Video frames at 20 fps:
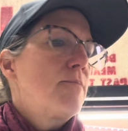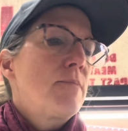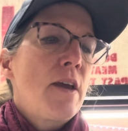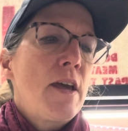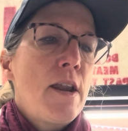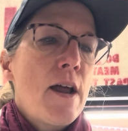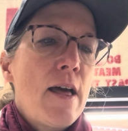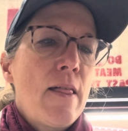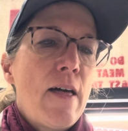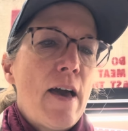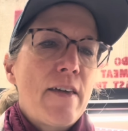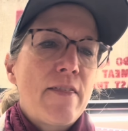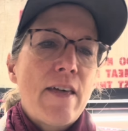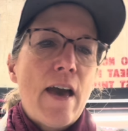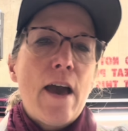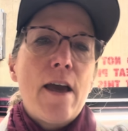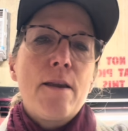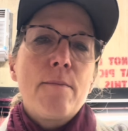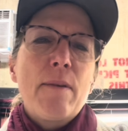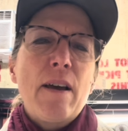and I like
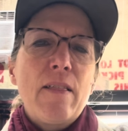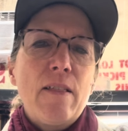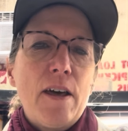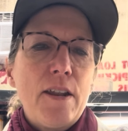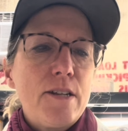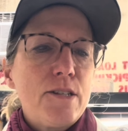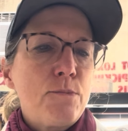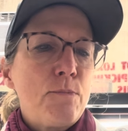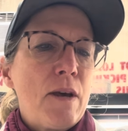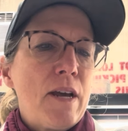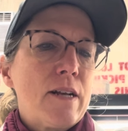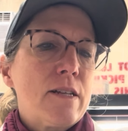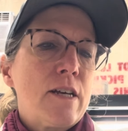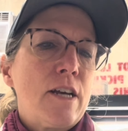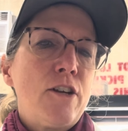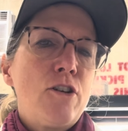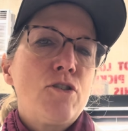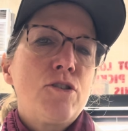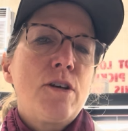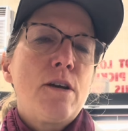that in my lettuce mix.
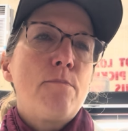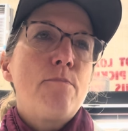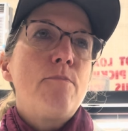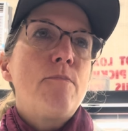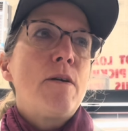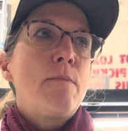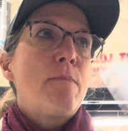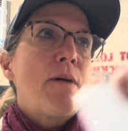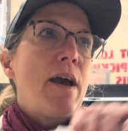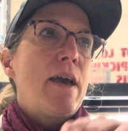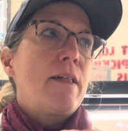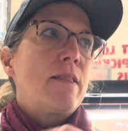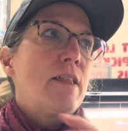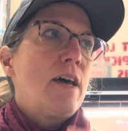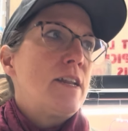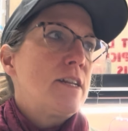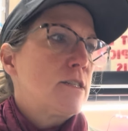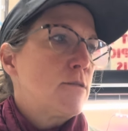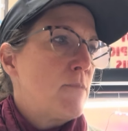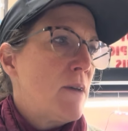In my
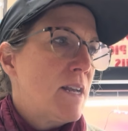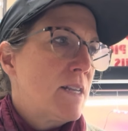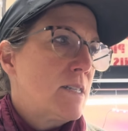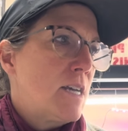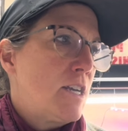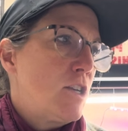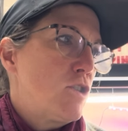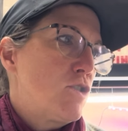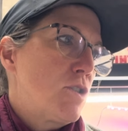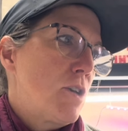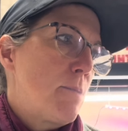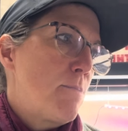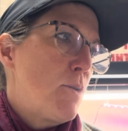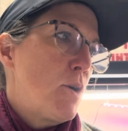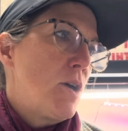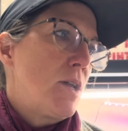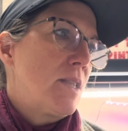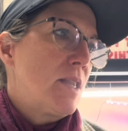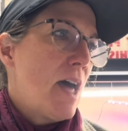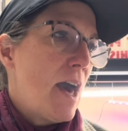lettuce mix, I usually
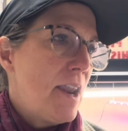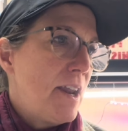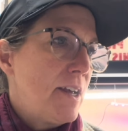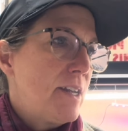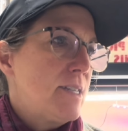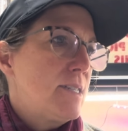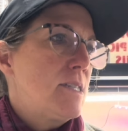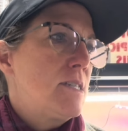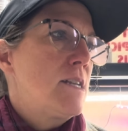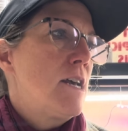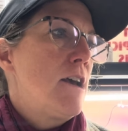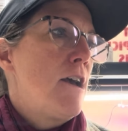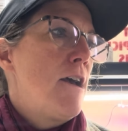put lettuce,